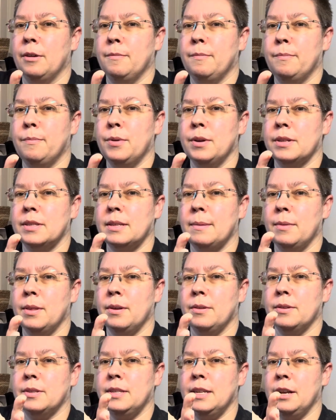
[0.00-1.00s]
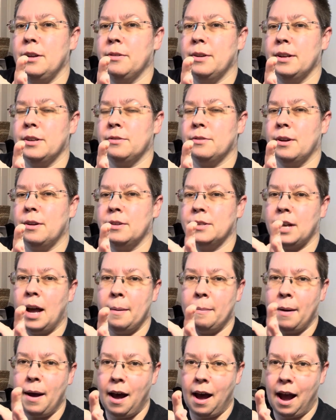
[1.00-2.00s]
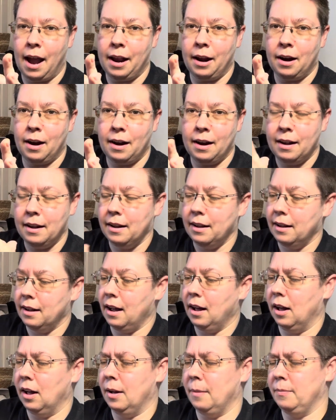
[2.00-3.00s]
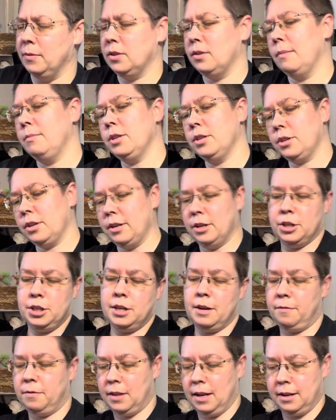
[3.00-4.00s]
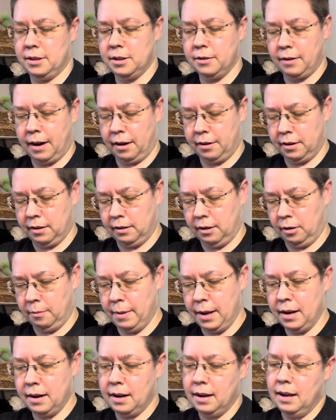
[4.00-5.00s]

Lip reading: put some of those decrease rows up higher. So I'm just gonna shift things around a little bit